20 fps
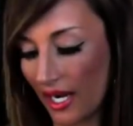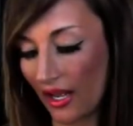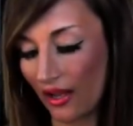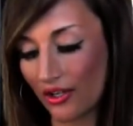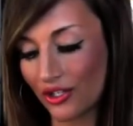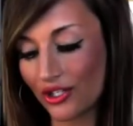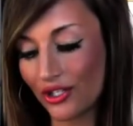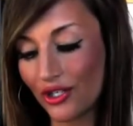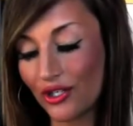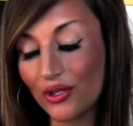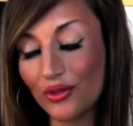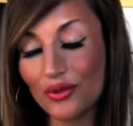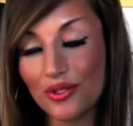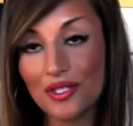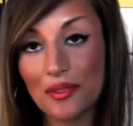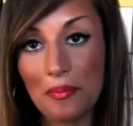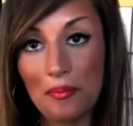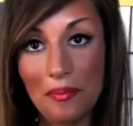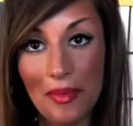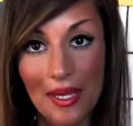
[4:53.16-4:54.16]
I also
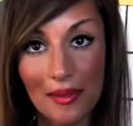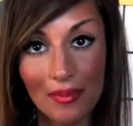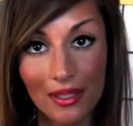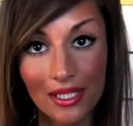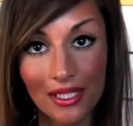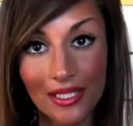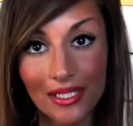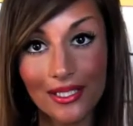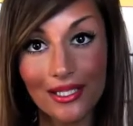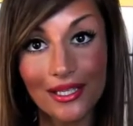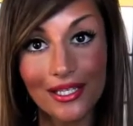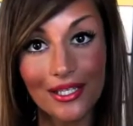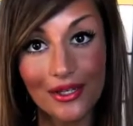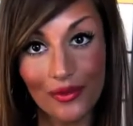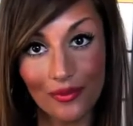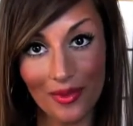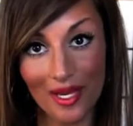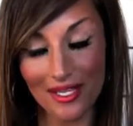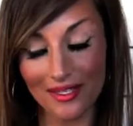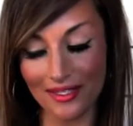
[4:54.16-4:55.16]
use Maybelline
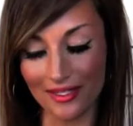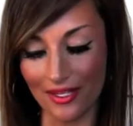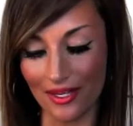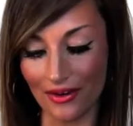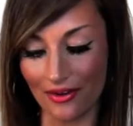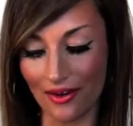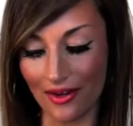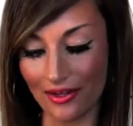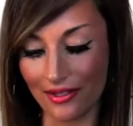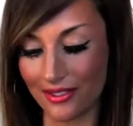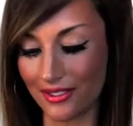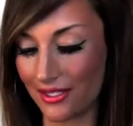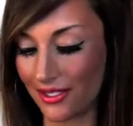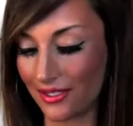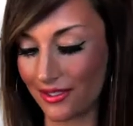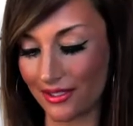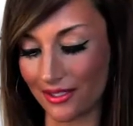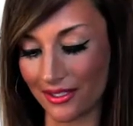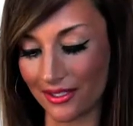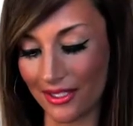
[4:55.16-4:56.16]
Clear Mascara. It
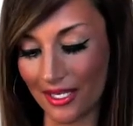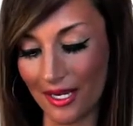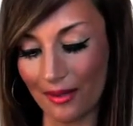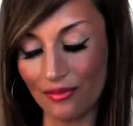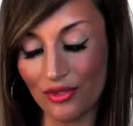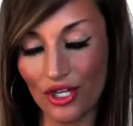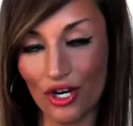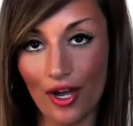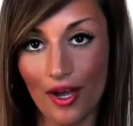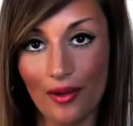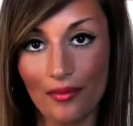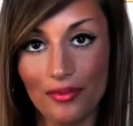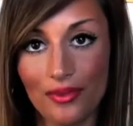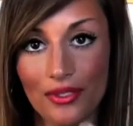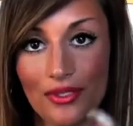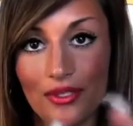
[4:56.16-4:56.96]
does the same job.